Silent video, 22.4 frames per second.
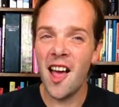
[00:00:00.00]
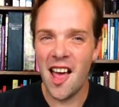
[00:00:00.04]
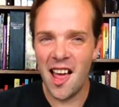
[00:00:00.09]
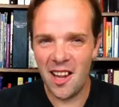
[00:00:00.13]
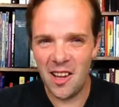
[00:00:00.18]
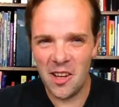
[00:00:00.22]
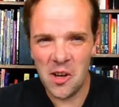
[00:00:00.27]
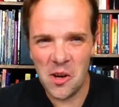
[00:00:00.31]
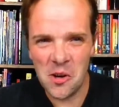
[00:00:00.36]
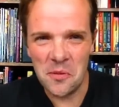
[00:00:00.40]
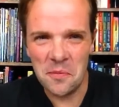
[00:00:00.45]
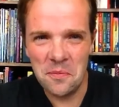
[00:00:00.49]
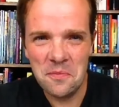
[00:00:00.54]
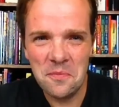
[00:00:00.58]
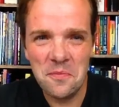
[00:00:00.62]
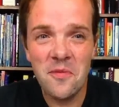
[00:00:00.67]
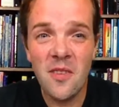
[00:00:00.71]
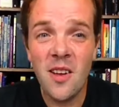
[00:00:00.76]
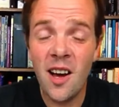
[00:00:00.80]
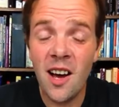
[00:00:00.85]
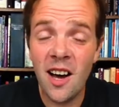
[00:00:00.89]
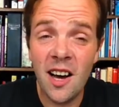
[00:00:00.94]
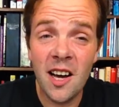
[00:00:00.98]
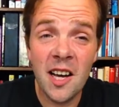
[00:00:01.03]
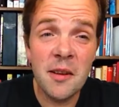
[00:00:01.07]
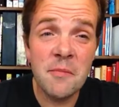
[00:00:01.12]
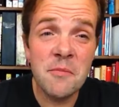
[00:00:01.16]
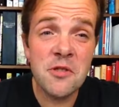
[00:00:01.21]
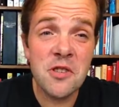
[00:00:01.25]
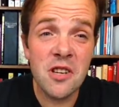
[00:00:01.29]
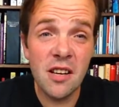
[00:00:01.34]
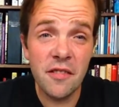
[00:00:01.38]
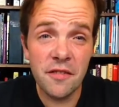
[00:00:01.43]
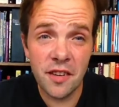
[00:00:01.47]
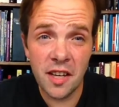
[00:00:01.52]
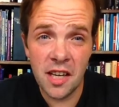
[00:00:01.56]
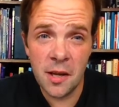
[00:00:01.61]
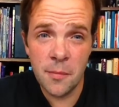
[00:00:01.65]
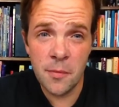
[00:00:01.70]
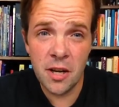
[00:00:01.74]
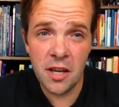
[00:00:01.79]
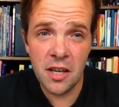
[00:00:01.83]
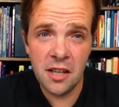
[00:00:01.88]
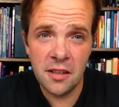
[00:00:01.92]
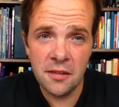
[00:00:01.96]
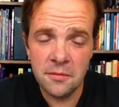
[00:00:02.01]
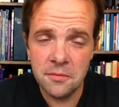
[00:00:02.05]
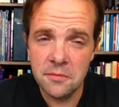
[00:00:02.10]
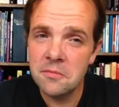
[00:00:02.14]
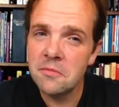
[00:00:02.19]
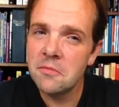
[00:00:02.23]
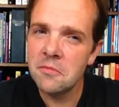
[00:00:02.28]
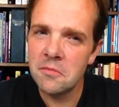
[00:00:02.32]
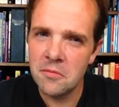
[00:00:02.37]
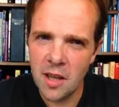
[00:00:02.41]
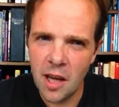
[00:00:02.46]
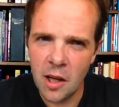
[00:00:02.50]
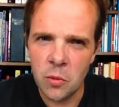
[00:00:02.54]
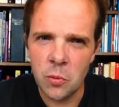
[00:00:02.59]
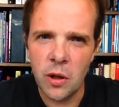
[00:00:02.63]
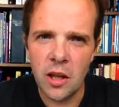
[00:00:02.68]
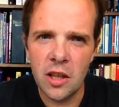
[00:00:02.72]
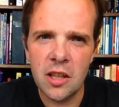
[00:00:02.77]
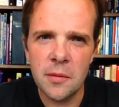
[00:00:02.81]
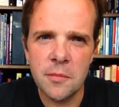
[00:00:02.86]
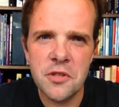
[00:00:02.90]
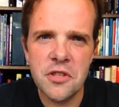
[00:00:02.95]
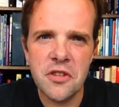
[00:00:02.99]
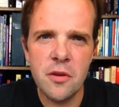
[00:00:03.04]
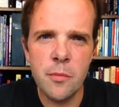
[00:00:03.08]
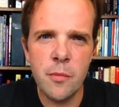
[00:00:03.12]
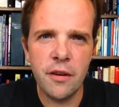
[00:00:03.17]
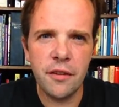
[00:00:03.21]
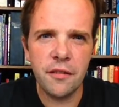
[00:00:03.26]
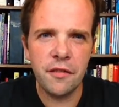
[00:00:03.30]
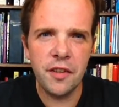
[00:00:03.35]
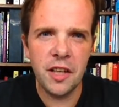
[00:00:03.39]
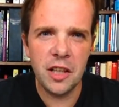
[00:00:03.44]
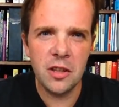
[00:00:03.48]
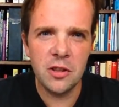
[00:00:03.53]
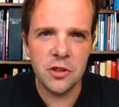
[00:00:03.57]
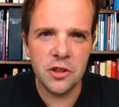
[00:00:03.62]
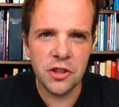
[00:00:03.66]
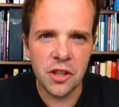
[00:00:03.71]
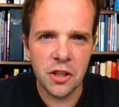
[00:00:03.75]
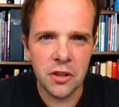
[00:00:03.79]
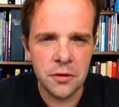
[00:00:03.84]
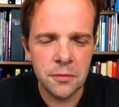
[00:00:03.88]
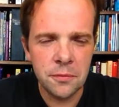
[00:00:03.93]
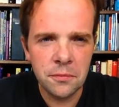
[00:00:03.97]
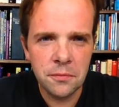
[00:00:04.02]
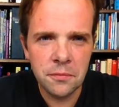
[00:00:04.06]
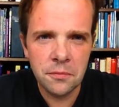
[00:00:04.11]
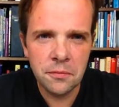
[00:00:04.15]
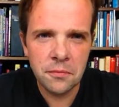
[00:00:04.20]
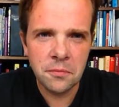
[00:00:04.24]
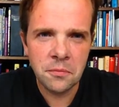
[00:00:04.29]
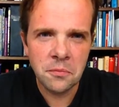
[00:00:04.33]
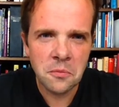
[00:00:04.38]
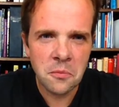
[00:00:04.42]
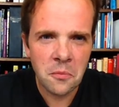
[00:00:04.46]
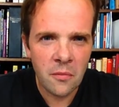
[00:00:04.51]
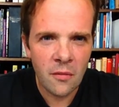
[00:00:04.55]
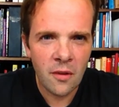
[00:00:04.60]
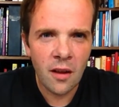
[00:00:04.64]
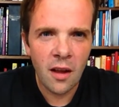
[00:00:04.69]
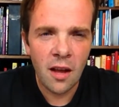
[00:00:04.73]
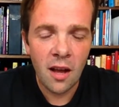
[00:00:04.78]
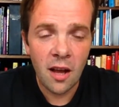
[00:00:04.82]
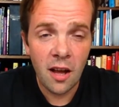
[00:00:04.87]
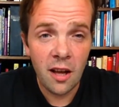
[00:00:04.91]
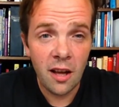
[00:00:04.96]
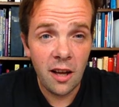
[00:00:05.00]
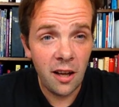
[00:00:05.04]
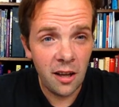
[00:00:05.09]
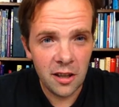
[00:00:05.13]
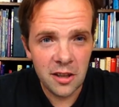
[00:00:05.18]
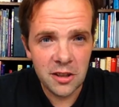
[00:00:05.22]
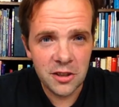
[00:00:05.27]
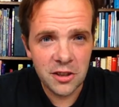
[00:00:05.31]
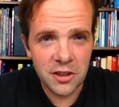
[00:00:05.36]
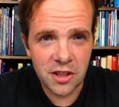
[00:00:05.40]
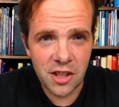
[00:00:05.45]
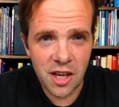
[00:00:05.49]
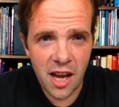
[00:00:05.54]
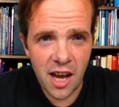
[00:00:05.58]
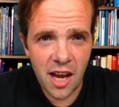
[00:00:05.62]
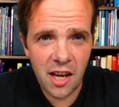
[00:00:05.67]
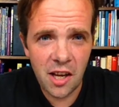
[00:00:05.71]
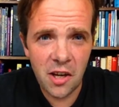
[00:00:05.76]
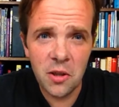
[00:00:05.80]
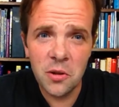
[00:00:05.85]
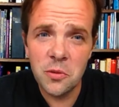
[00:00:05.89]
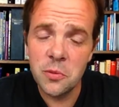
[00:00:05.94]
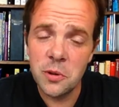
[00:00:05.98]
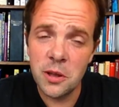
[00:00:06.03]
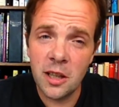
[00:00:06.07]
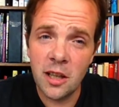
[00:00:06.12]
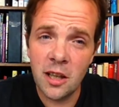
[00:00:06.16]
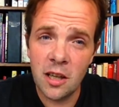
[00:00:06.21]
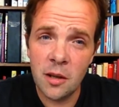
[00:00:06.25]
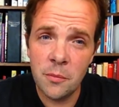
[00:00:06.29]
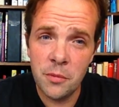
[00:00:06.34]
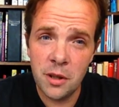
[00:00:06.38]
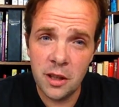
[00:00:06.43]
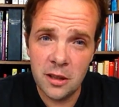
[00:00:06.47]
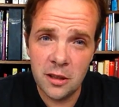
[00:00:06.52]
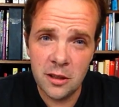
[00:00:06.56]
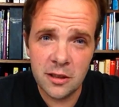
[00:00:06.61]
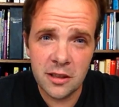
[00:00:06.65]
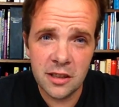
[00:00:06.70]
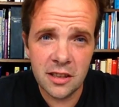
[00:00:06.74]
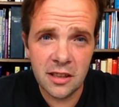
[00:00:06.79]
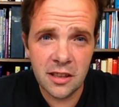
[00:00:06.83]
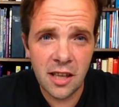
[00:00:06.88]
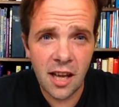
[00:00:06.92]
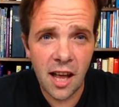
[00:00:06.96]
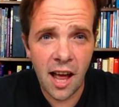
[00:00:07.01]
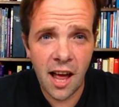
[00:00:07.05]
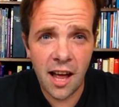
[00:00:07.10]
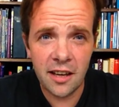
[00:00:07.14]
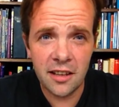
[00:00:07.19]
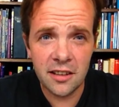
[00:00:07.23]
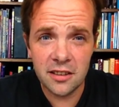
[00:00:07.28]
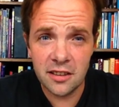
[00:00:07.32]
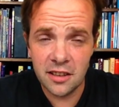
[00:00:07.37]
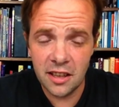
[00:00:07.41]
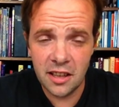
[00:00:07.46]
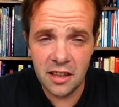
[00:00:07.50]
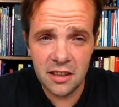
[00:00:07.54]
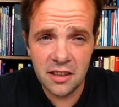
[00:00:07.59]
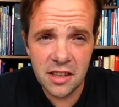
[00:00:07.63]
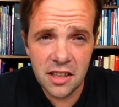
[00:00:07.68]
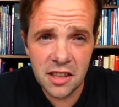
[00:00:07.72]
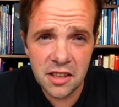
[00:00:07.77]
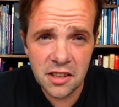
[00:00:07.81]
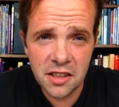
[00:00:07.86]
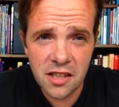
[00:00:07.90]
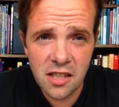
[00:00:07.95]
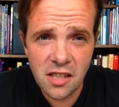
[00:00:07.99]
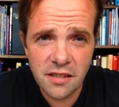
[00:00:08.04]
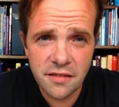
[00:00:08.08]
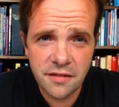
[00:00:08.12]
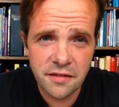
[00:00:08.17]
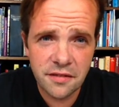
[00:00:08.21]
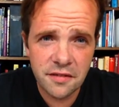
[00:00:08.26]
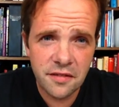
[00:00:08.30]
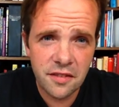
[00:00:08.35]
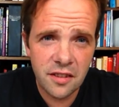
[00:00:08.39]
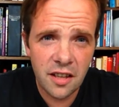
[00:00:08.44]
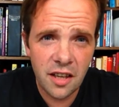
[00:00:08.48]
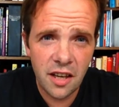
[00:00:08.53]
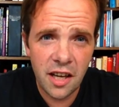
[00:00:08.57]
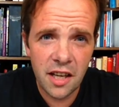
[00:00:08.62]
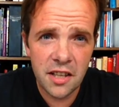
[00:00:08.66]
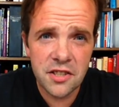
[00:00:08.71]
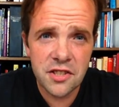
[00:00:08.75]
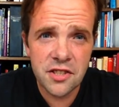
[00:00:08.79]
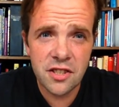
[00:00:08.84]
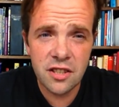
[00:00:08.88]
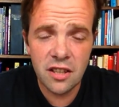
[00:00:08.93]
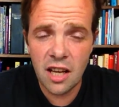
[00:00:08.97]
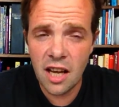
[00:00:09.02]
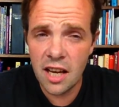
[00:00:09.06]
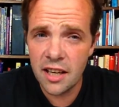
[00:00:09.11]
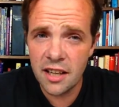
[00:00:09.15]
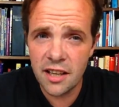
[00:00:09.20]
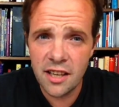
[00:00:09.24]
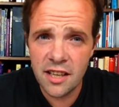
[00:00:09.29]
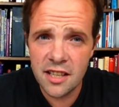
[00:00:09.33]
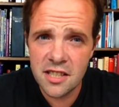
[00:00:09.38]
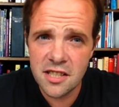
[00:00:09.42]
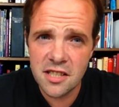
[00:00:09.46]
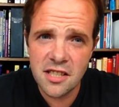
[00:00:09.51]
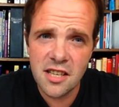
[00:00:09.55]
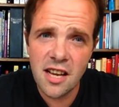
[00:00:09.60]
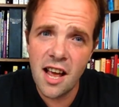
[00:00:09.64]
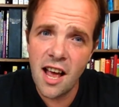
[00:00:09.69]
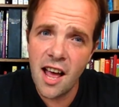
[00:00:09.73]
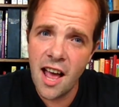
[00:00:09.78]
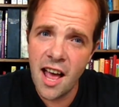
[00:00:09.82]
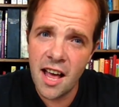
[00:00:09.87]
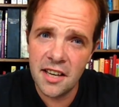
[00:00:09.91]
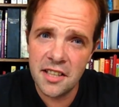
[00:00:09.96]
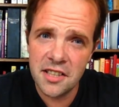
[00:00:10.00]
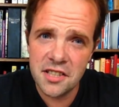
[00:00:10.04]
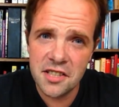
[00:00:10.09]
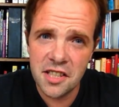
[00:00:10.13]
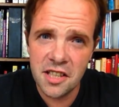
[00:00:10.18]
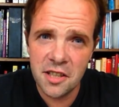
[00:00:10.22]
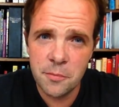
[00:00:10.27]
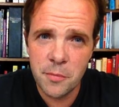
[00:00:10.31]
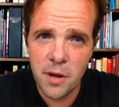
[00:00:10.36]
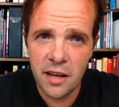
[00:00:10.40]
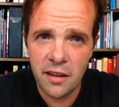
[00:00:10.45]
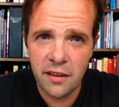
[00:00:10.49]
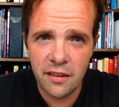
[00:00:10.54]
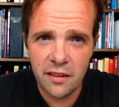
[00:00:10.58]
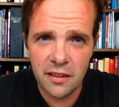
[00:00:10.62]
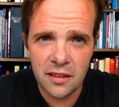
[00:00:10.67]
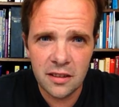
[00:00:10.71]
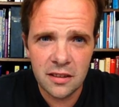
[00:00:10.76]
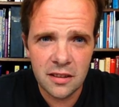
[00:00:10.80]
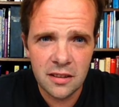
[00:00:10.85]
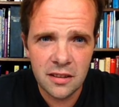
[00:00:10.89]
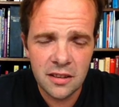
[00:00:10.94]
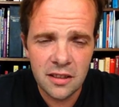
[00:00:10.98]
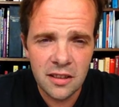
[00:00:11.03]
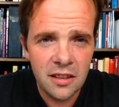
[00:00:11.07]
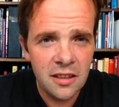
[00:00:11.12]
Hello, I am Snuff Anybody, and welcome to the McFeegle Show. Today we're going to be looking at an Indian snuff. It's Dholakia's Aniseed Menthol.